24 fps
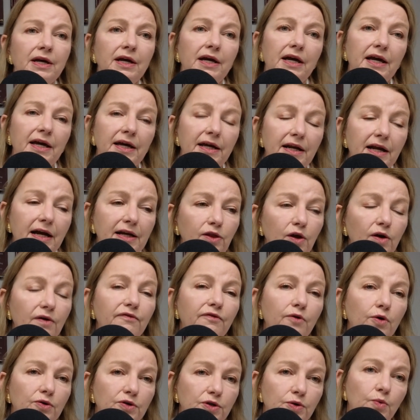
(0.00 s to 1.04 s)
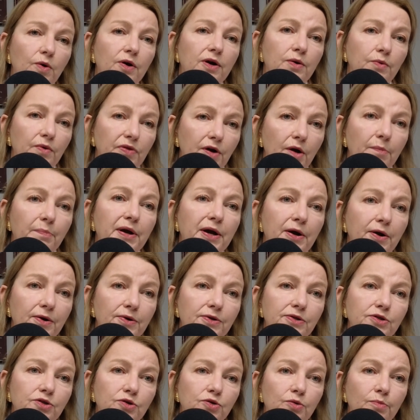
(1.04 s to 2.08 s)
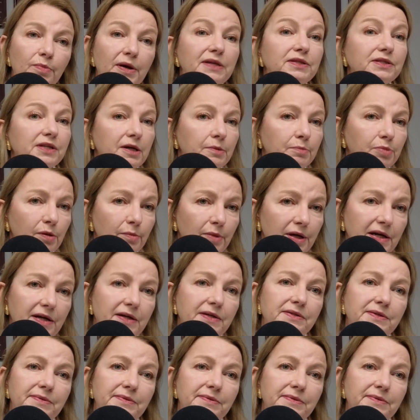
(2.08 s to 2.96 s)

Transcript: and I look forward to working with our parents to best implement it.